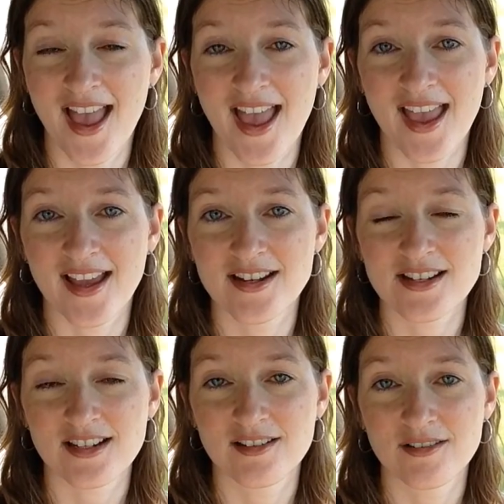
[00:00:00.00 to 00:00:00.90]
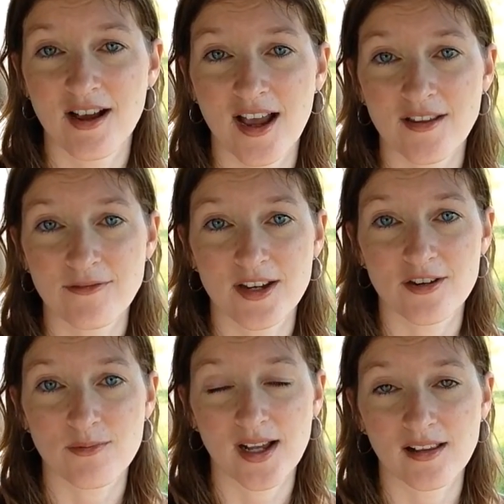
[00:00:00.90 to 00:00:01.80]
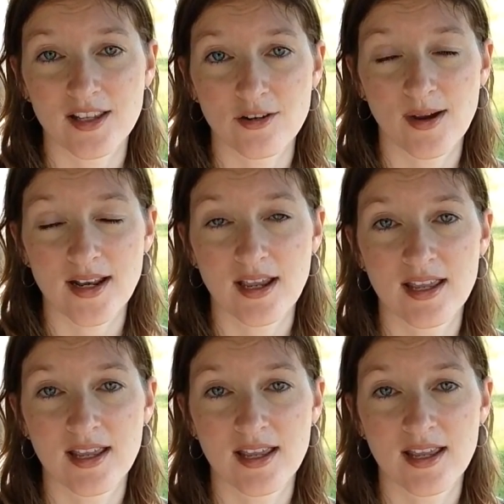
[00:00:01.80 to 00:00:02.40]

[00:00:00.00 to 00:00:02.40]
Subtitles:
And I figured, well, you know what,